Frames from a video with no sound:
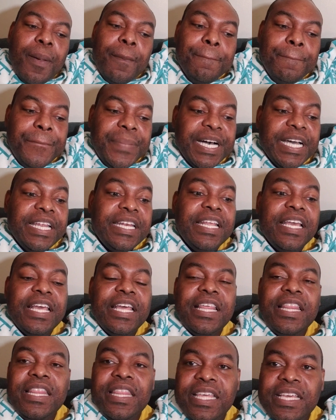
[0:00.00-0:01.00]
But
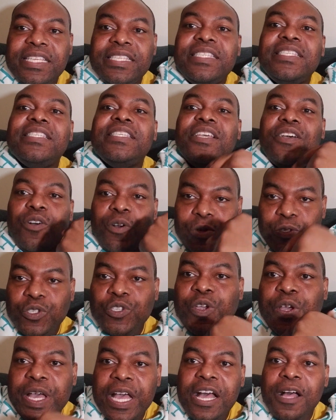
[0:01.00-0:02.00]
this
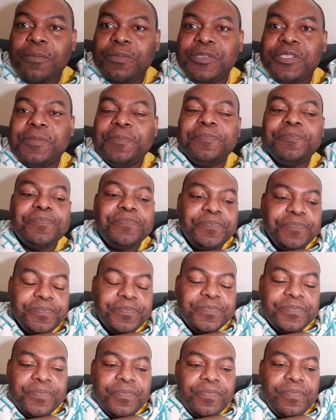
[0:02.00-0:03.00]
also helps
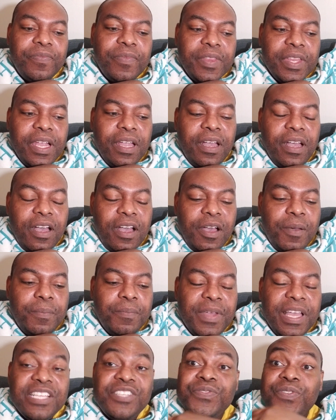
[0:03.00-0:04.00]

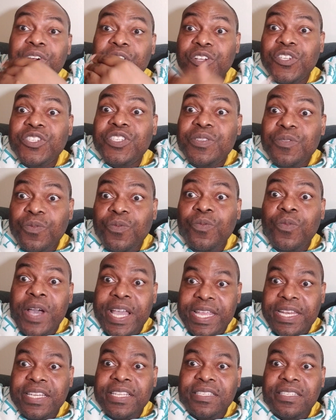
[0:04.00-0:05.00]
as far as
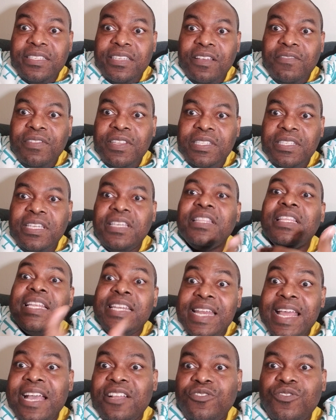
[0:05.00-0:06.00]
whiteness of the teeth, a
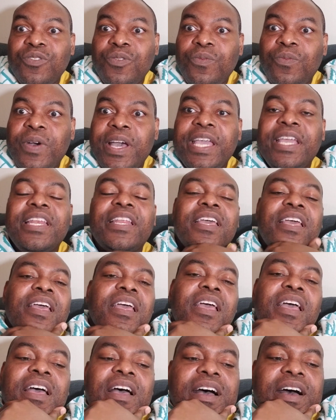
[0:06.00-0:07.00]
natural white.
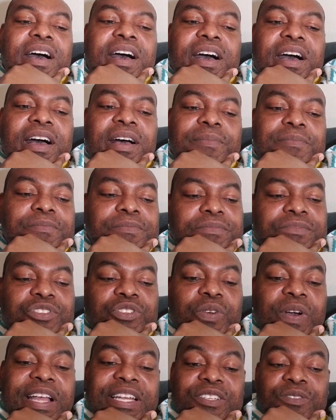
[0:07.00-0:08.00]

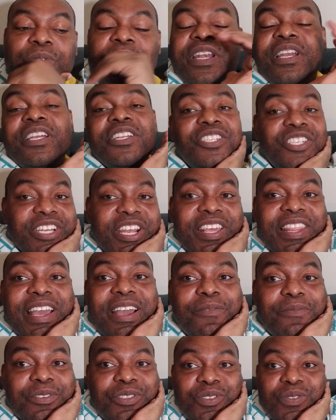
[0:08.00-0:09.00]
So I just wanted to share
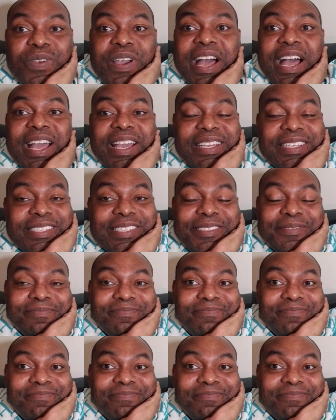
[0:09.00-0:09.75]
that with you guys.